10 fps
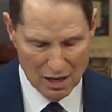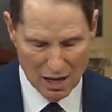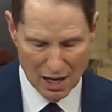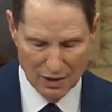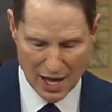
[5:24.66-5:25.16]

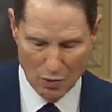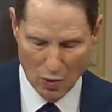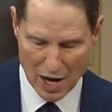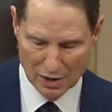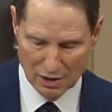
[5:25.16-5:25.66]
And they
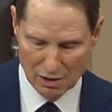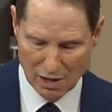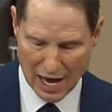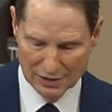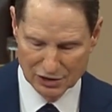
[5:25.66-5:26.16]
went
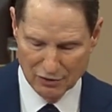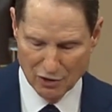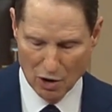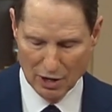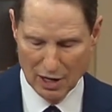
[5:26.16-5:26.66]
out to
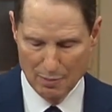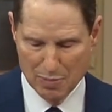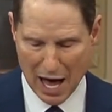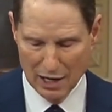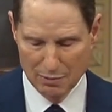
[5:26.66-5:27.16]
vote at a
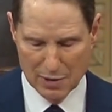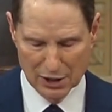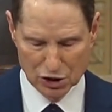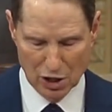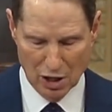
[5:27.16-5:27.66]
ballot
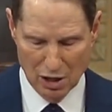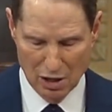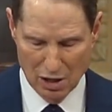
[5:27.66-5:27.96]
measure,